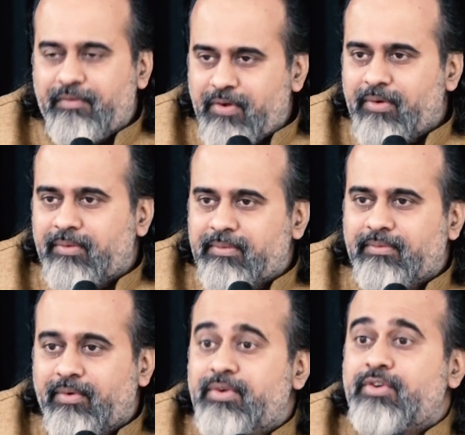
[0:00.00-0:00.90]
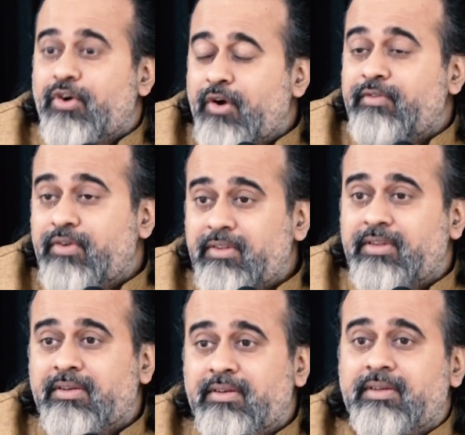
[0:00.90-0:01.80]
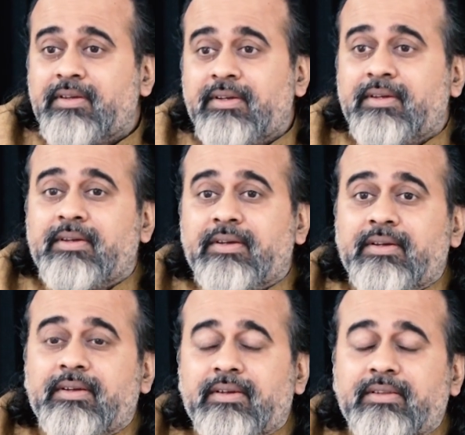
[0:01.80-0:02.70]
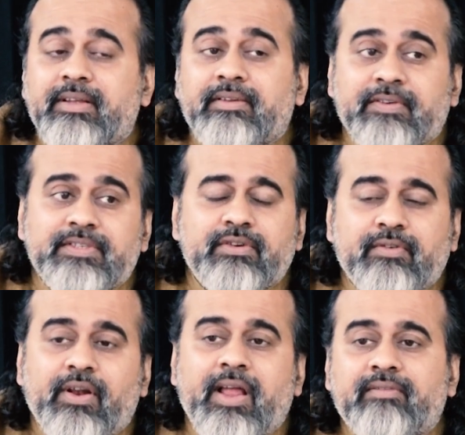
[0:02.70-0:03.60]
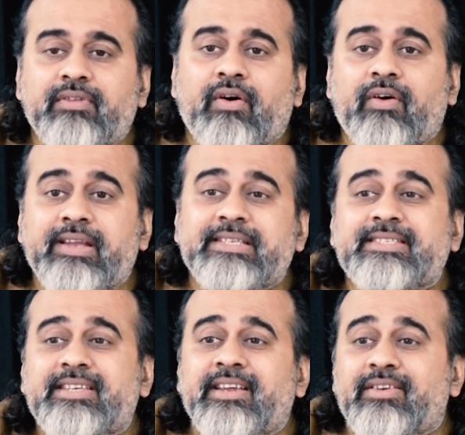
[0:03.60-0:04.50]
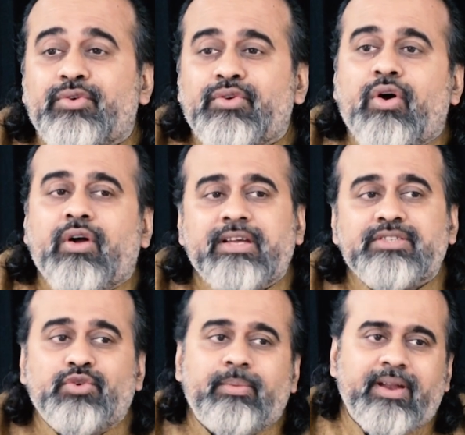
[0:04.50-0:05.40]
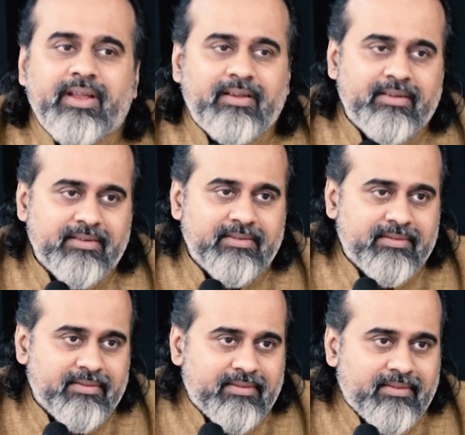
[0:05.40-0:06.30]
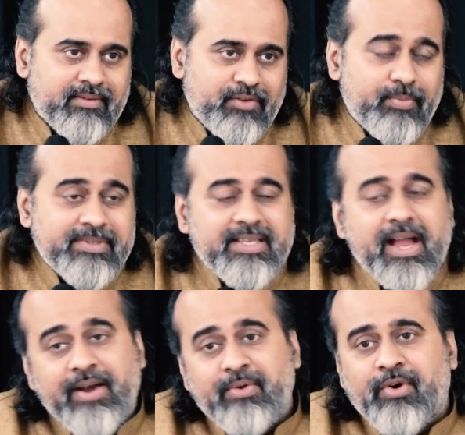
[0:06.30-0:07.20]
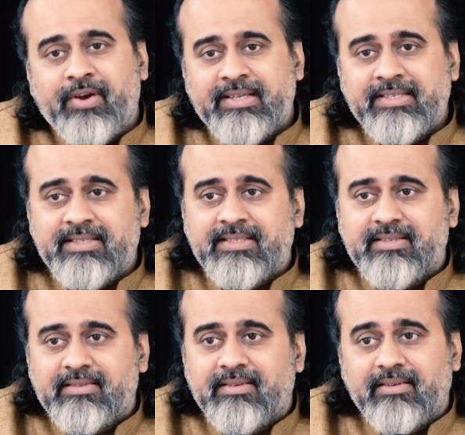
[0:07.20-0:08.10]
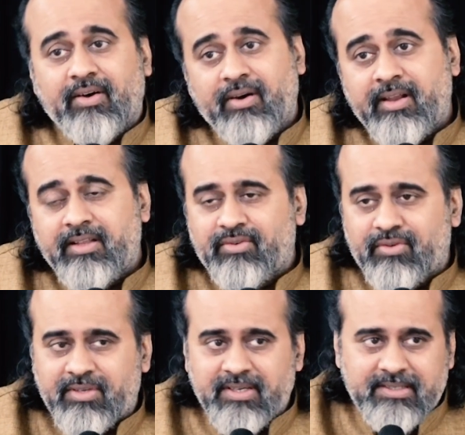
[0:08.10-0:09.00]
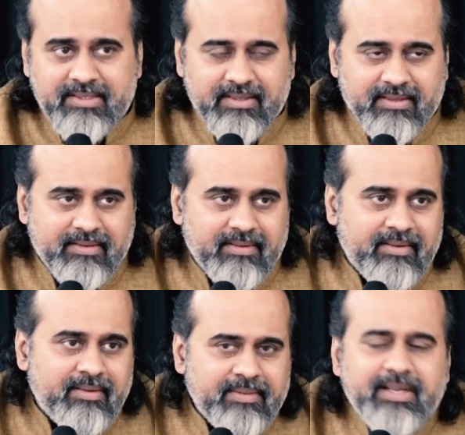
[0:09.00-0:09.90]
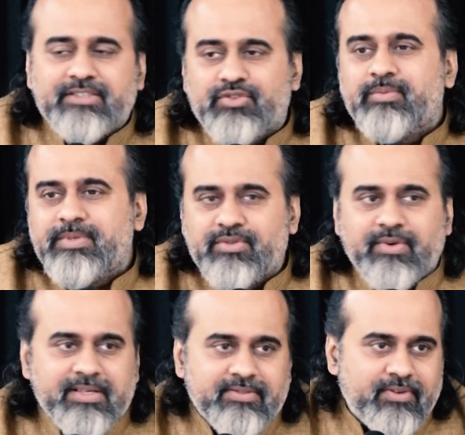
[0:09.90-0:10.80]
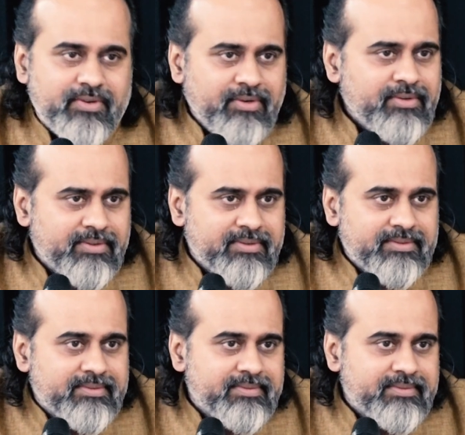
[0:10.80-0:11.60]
Or if you want to talk of truth, then first of all have the honesty to talk as nobody. You must say, I do not exist, only the truth does. That's too much to ask for, no?